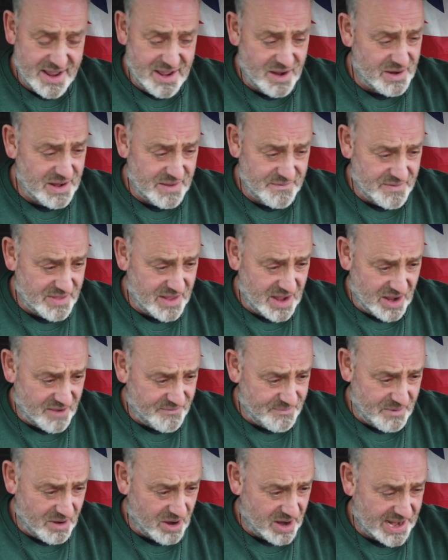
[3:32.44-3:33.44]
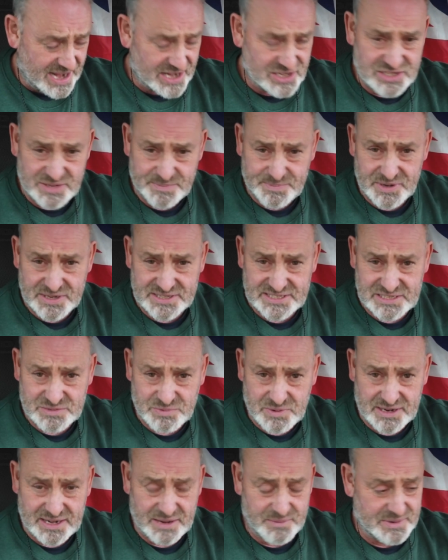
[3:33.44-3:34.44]
I don't even know if Mark actually puts
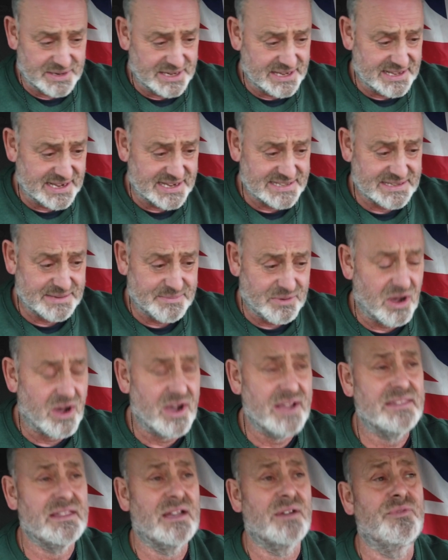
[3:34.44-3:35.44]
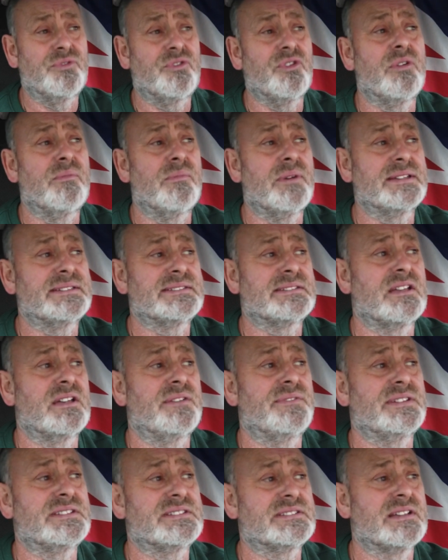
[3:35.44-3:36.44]
this one in when he does it, but I don't do my
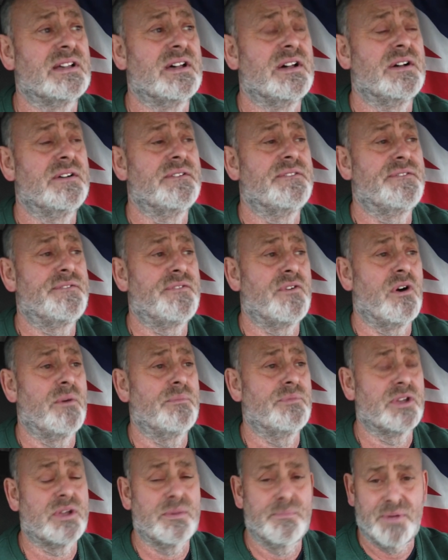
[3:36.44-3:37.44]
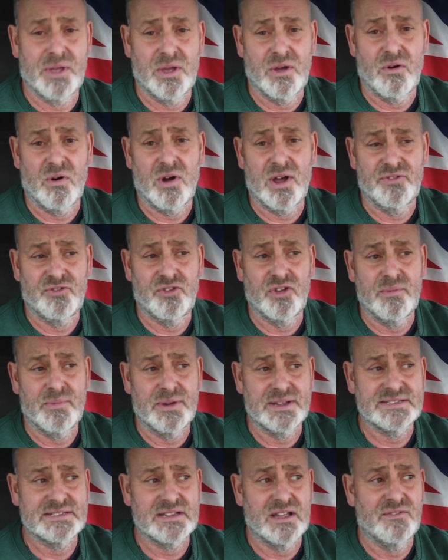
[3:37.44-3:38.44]
service from the computer. I do
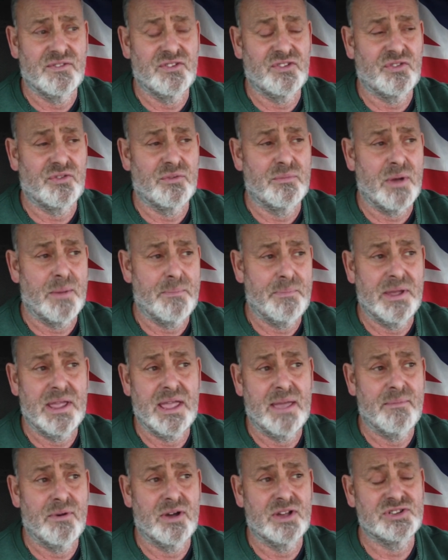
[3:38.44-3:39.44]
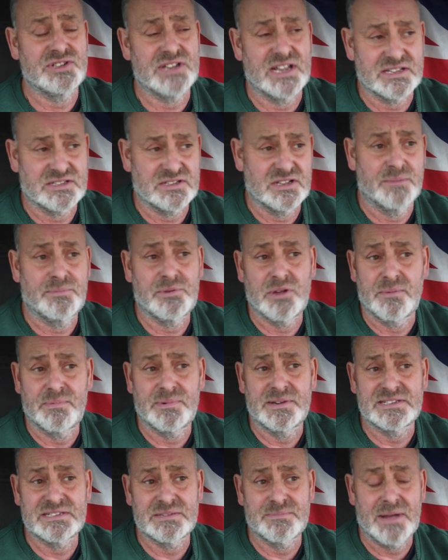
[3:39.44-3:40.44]
my service from my PMI checks on a blue
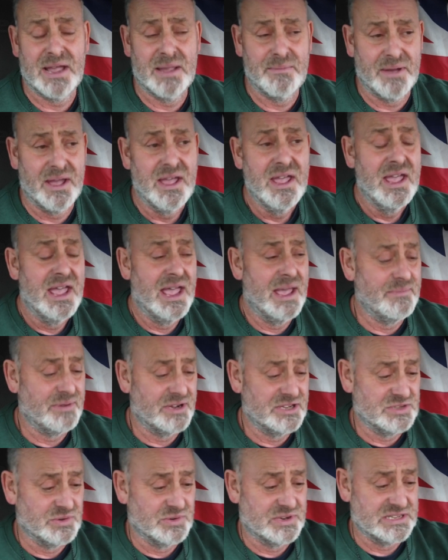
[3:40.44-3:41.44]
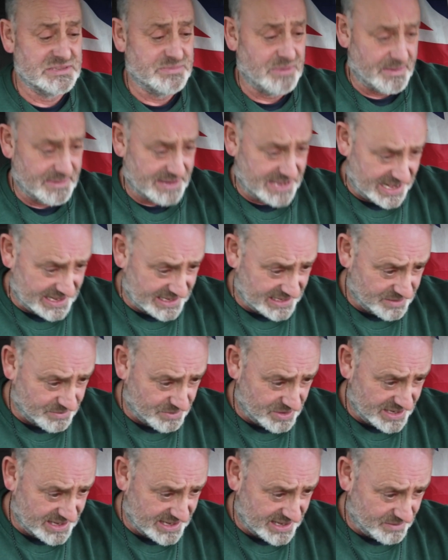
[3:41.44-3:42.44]
piece of paper, and by talking to my mechanic
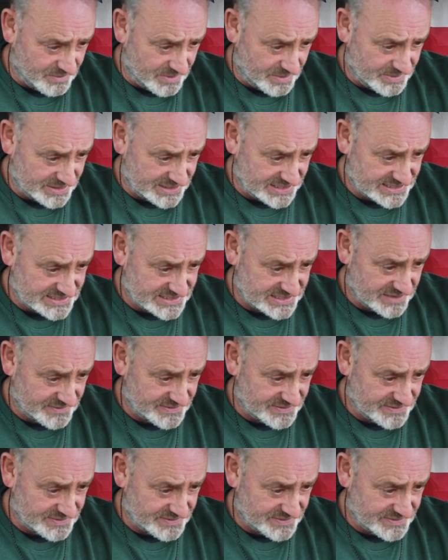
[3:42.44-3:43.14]
and working out when we need